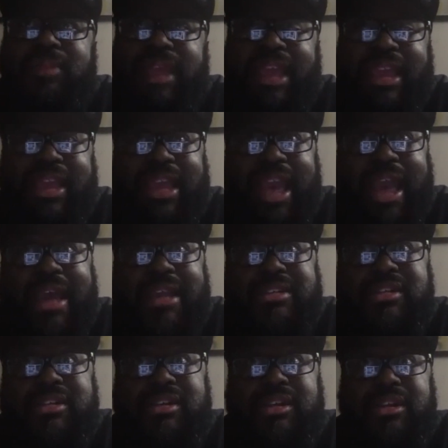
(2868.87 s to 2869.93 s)
it
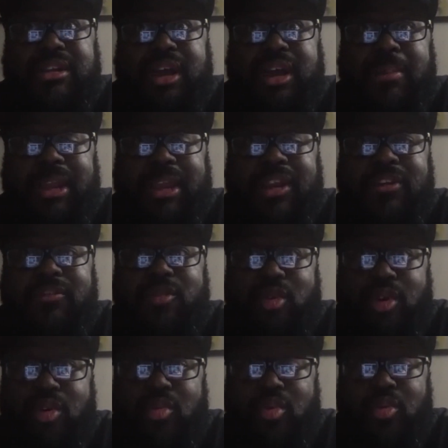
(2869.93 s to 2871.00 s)
got nominated for
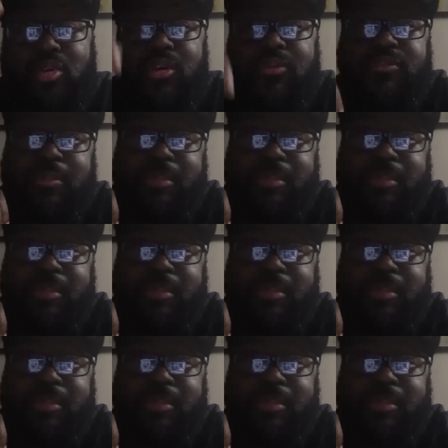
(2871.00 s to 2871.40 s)
an award for